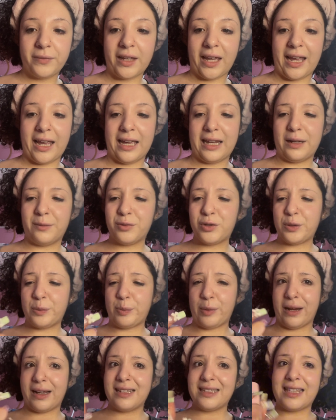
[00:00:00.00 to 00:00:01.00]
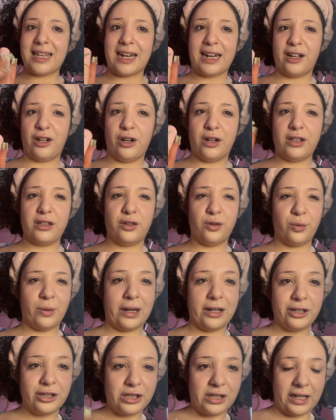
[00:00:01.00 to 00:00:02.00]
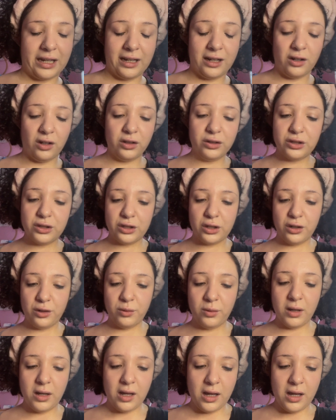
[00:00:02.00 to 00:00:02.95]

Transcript: And I'm surprised that I got the right shade also.